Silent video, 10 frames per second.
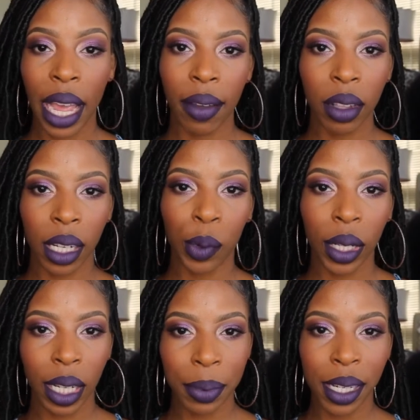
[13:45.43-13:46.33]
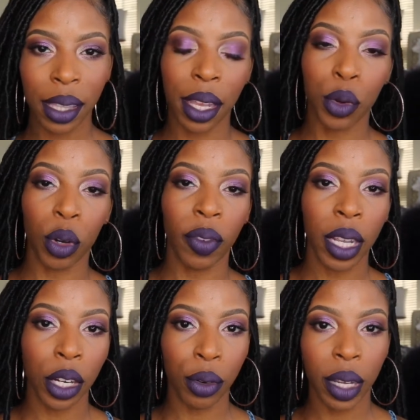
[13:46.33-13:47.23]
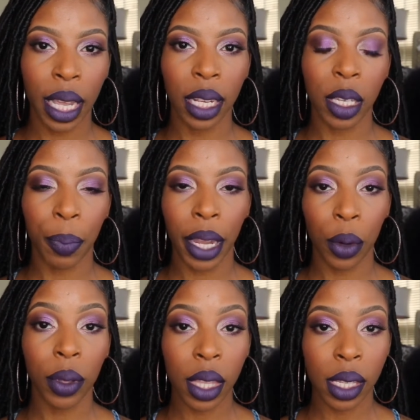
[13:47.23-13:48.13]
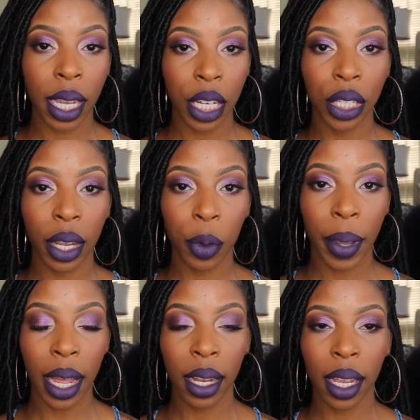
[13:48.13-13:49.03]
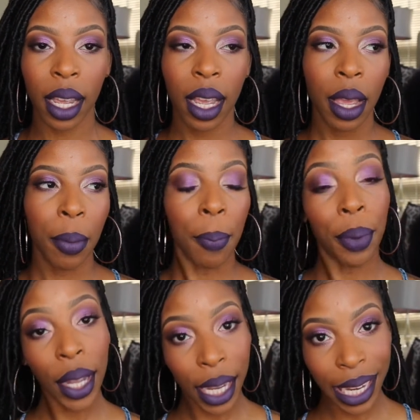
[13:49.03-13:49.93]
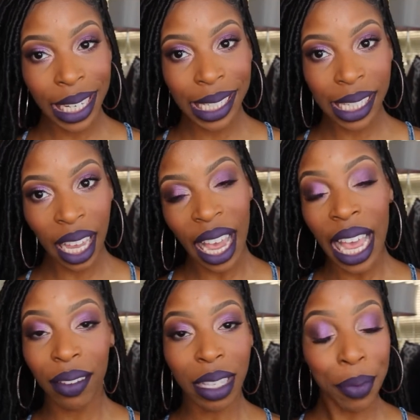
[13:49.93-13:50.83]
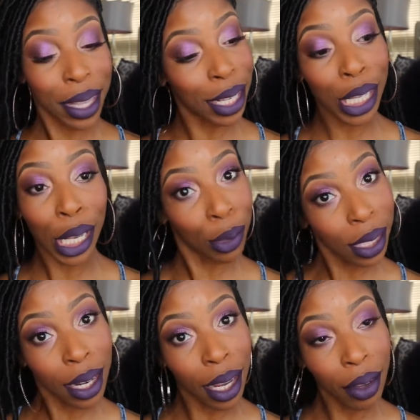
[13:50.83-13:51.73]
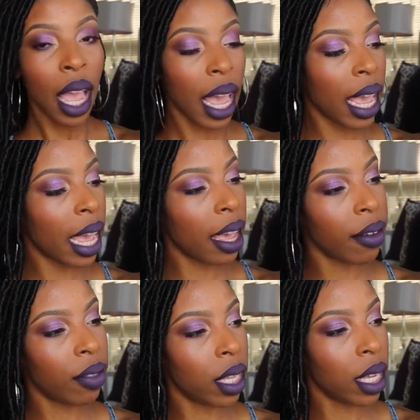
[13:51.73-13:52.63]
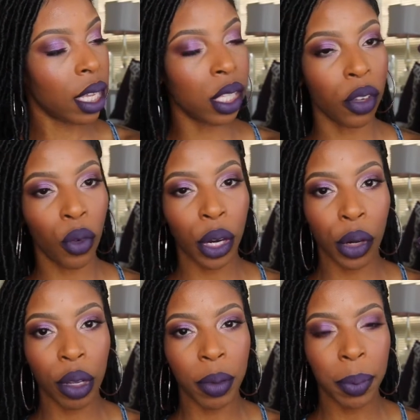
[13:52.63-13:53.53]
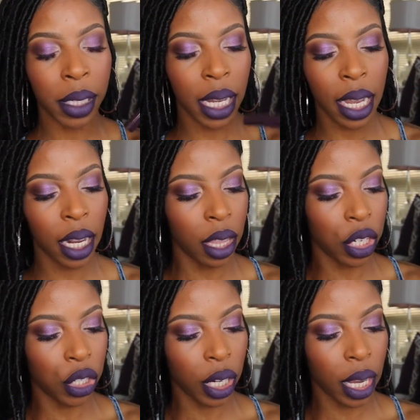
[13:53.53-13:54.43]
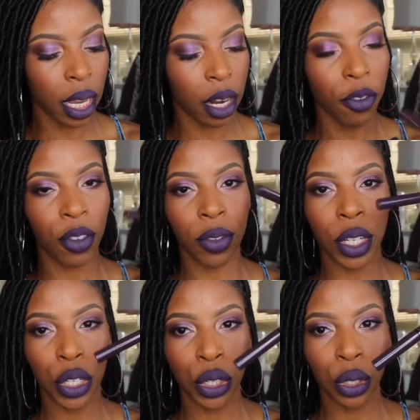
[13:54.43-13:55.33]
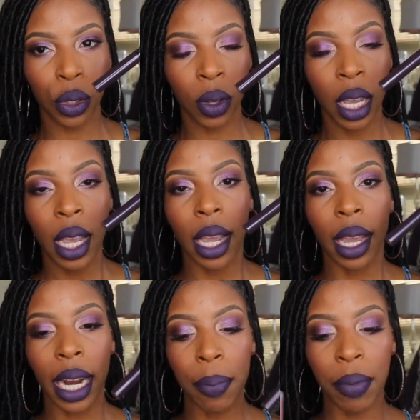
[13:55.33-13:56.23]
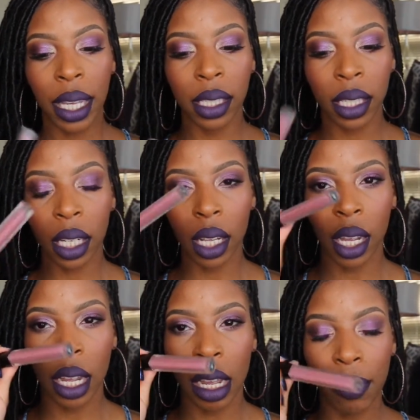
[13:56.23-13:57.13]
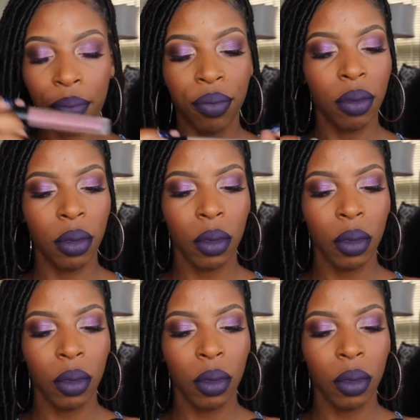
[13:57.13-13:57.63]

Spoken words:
have the liquid lipstick that Norvina created to pair with this eyeshadow palette, but I have something that's close enough. I have the Sephora Cream Lip Stain in the shade 52 and I mixed Huda